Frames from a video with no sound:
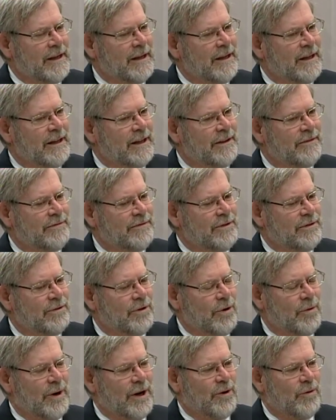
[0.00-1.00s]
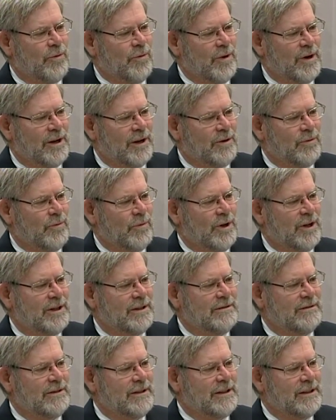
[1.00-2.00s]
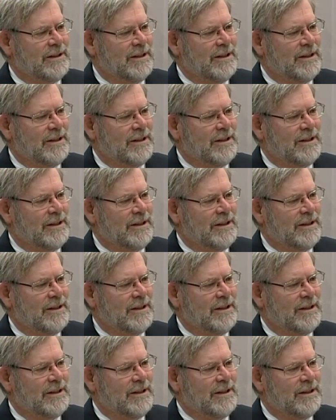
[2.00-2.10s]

If you go out one-on-one,